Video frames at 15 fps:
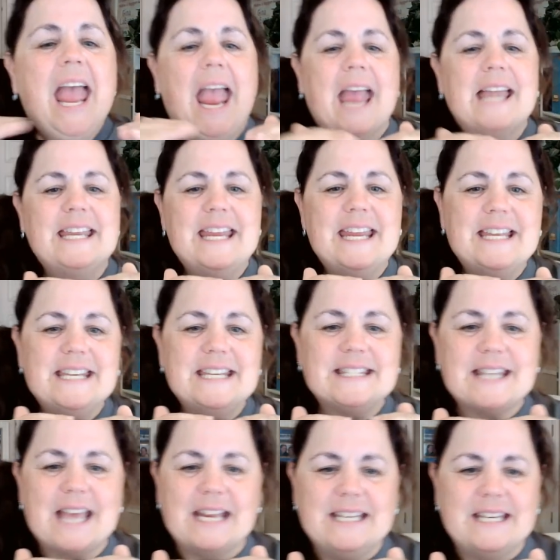And he
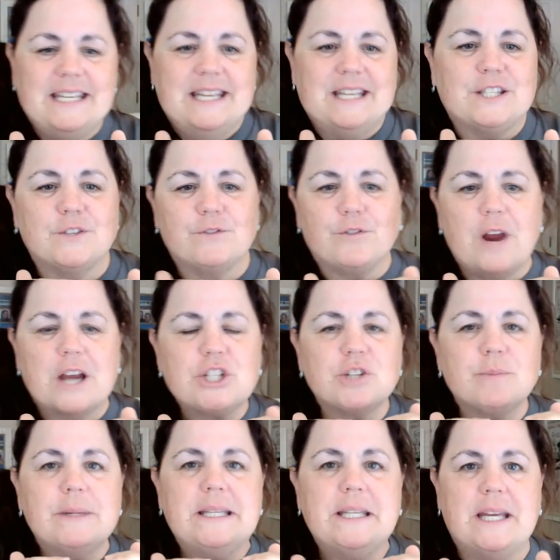decided his
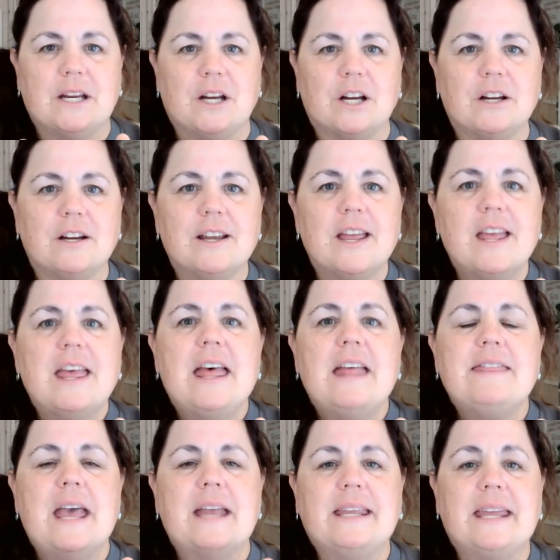freshman year
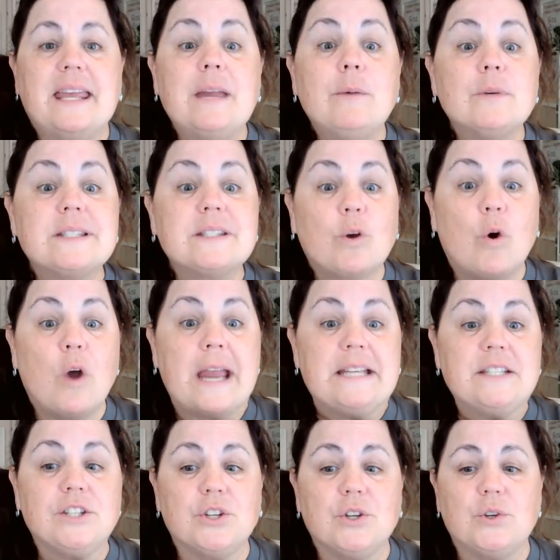that he was
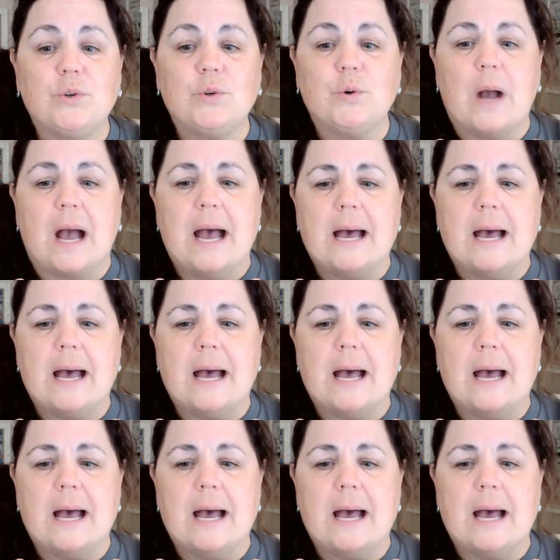going to